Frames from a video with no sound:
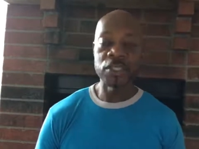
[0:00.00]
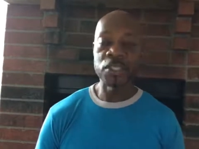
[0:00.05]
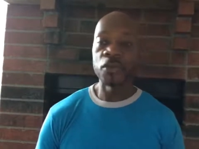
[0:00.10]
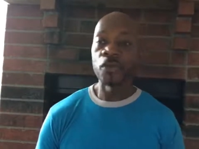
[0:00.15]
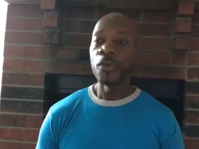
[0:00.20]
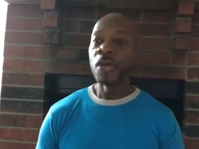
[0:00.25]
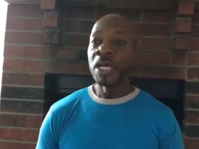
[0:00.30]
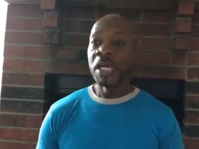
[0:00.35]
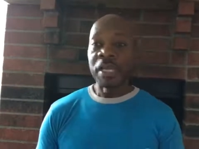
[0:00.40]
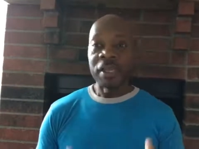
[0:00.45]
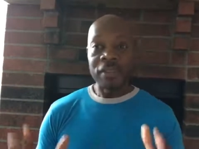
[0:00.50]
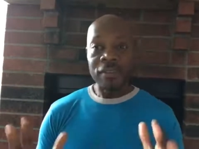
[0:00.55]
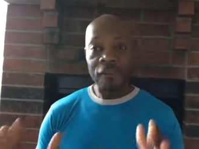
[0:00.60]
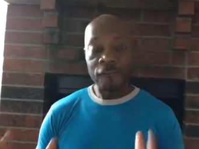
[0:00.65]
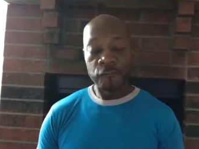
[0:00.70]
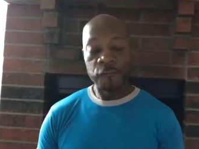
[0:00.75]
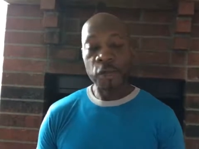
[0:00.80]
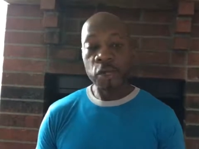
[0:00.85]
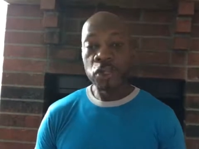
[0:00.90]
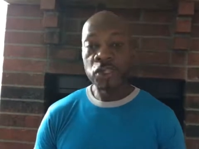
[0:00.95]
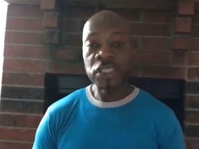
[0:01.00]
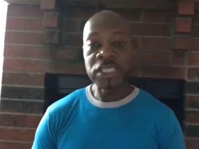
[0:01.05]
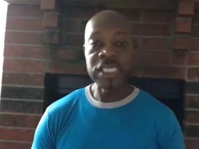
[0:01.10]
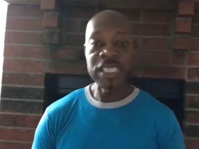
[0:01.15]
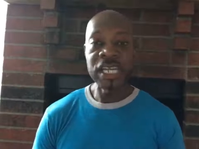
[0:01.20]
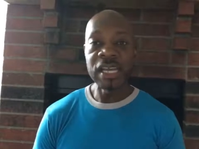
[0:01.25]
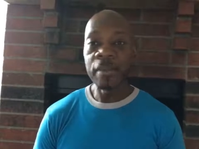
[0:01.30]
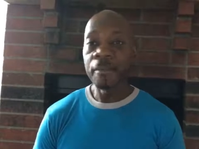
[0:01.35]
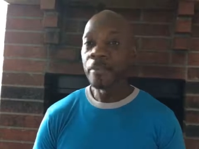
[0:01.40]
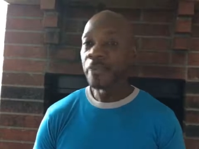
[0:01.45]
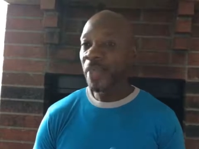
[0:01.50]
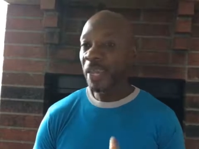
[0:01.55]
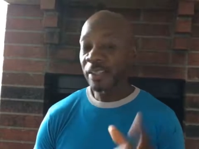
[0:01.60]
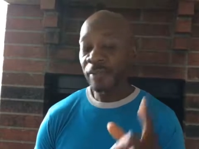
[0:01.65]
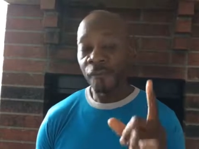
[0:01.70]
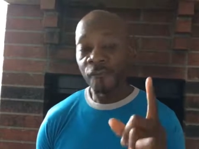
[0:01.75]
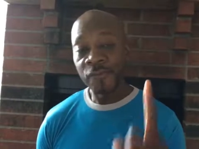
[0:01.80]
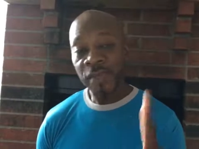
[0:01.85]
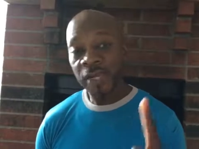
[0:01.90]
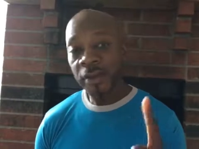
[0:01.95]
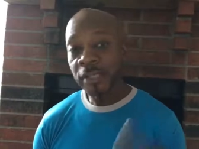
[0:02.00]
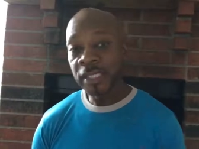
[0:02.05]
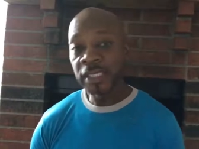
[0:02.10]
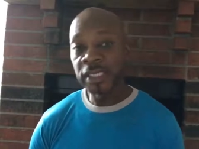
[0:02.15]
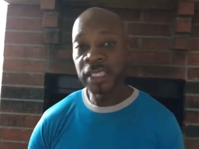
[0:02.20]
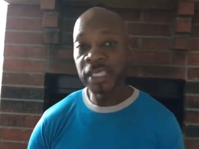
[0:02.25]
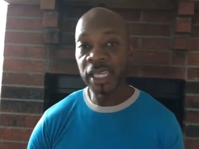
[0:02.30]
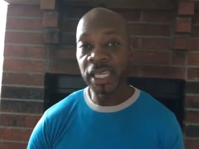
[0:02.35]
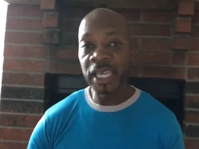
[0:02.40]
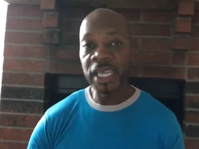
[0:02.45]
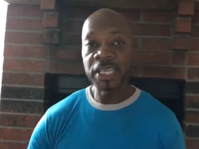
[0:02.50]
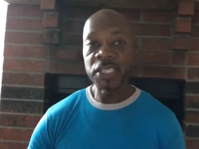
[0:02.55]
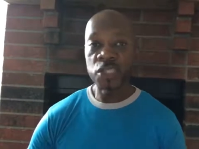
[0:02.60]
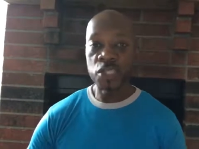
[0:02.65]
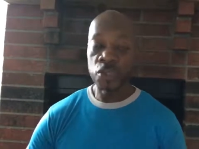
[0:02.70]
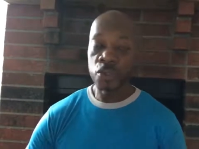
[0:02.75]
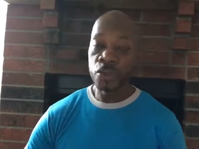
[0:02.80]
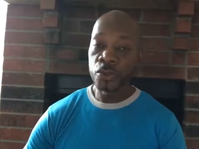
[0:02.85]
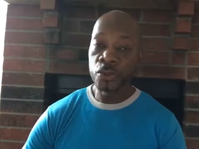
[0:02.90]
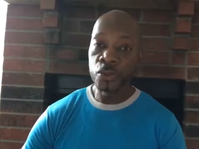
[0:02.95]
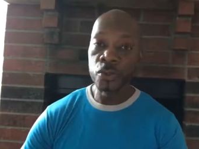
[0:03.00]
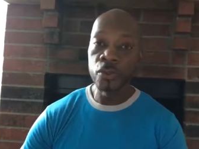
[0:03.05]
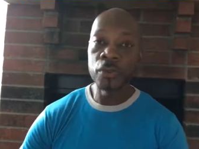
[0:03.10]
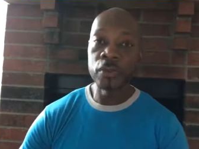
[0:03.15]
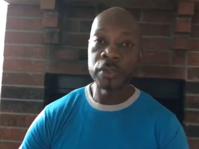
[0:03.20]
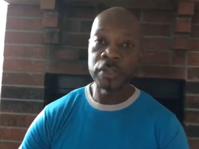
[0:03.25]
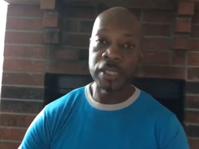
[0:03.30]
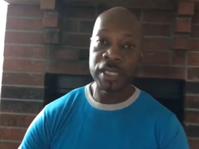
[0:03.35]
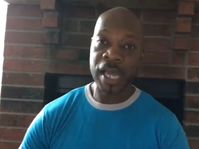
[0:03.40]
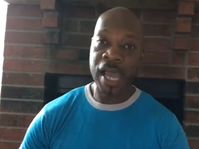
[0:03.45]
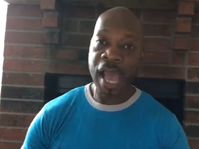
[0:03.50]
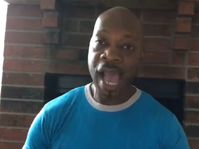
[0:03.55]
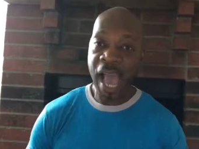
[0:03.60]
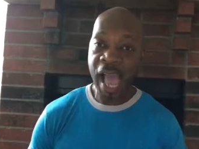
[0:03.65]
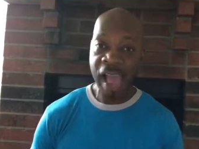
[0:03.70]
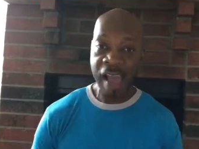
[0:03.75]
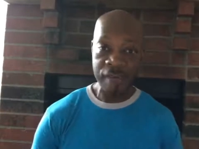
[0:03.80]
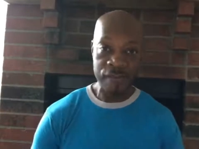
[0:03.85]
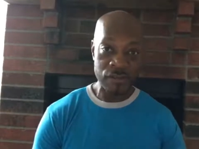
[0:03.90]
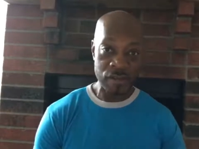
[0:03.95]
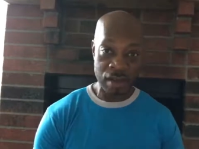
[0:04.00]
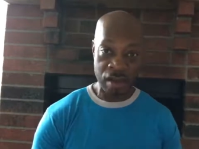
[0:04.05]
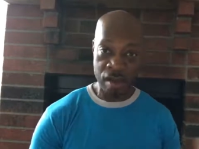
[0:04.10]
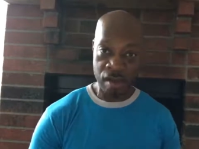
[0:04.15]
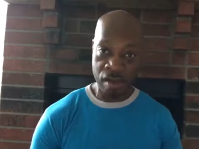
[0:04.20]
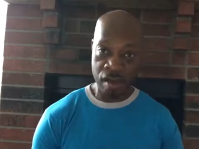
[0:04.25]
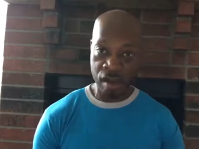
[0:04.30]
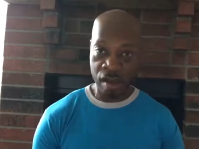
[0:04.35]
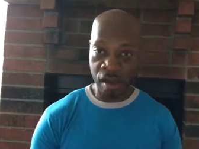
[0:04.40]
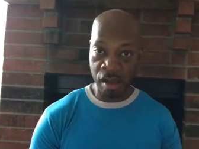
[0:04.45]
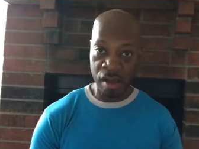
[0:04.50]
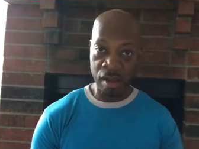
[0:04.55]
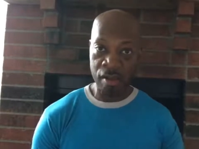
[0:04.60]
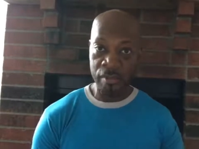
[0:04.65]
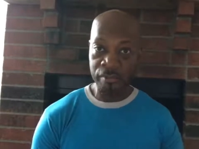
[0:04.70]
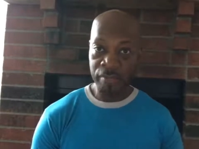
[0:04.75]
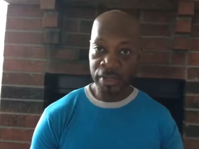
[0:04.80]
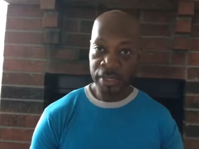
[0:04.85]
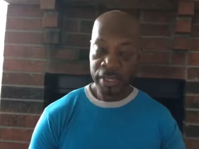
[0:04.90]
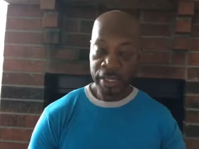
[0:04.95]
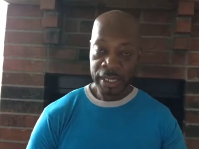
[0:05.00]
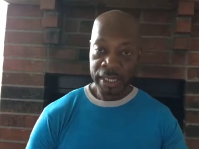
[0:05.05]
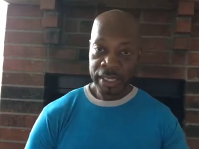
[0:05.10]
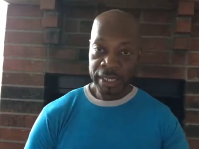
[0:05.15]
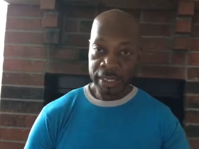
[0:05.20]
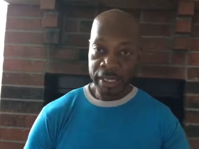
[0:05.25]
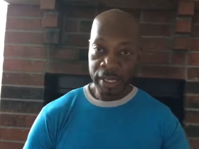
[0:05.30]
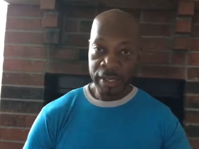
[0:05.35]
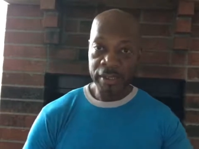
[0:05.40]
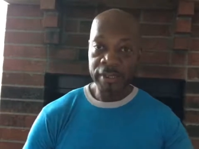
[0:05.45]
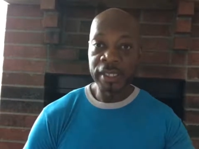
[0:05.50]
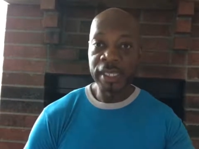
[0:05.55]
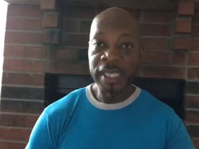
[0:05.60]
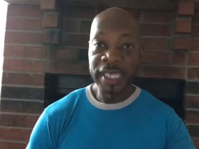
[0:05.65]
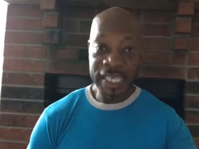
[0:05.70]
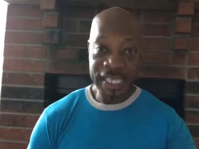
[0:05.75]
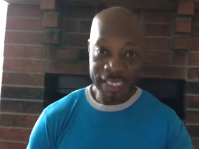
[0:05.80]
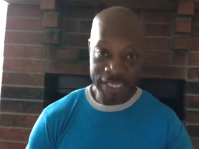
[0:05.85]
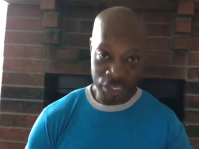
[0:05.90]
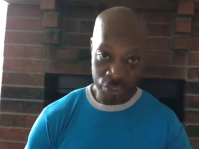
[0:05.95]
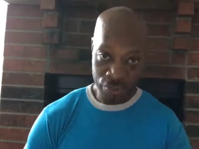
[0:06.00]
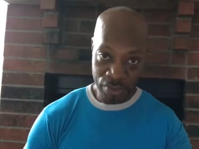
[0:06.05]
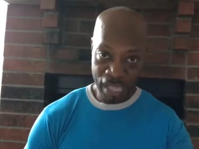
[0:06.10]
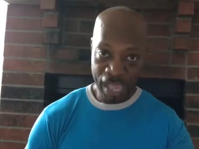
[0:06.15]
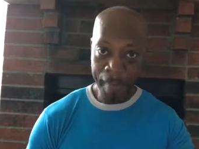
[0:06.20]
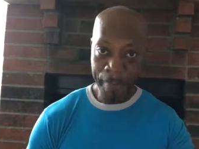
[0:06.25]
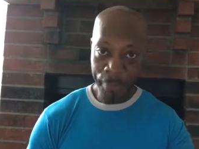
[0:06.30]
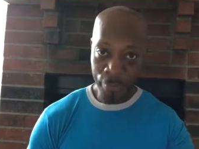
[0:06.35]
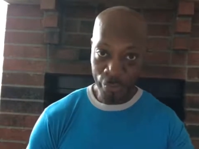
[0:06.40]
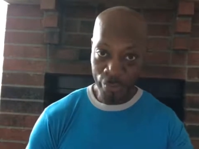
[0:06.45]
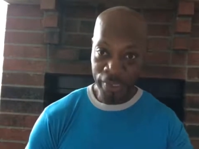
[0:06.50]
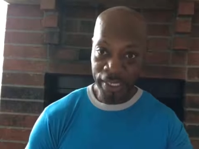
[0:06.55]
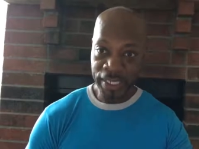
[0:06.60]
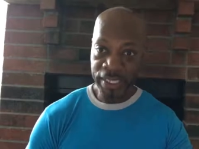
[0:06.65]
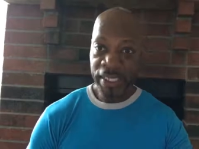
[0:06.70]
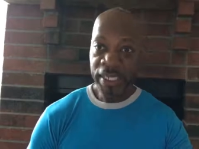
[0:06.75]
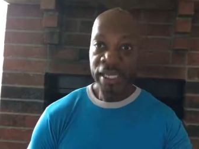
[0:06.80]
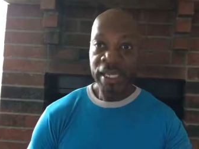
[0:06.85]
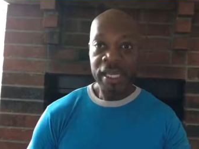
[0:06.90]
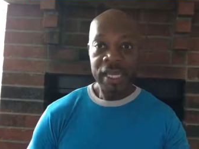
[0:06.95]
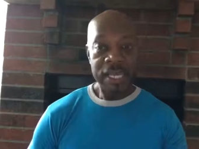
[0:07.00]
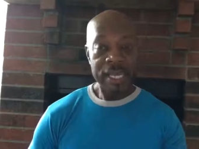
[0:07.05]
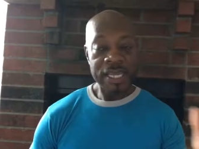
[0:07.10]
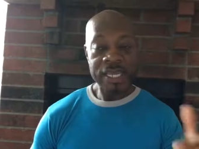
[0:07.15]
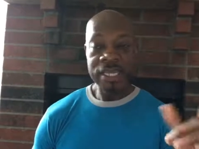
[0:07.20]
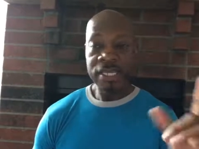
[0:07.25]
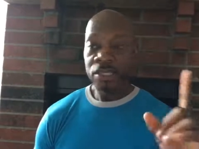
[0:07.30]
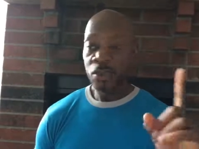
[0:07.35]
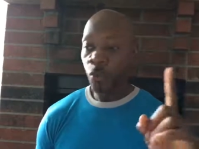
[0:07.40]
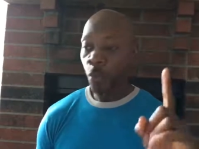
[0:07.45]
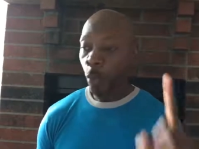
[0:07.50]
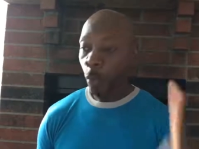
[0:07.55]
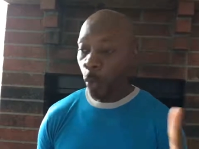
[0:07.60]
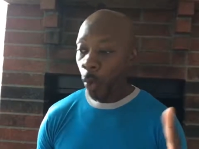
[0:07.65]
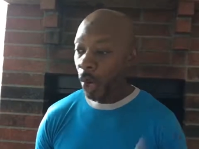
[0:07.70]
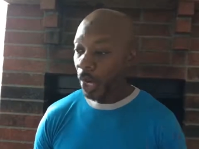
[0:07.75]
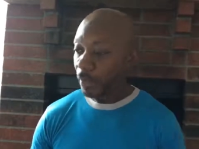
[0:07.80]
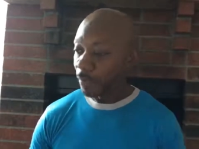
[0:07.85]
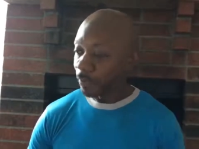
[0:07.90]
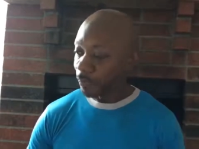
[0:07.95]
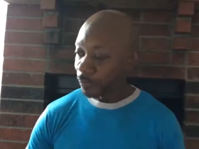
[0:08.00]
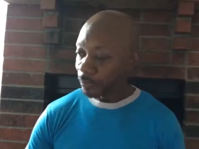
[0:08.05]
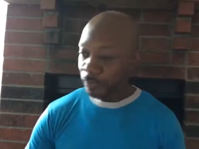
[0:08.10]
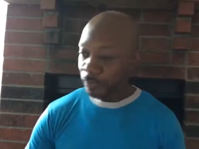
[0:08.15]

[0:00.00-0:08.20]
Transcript: So the first tip that's very key to you to have uh, um, to, to get to that point is one,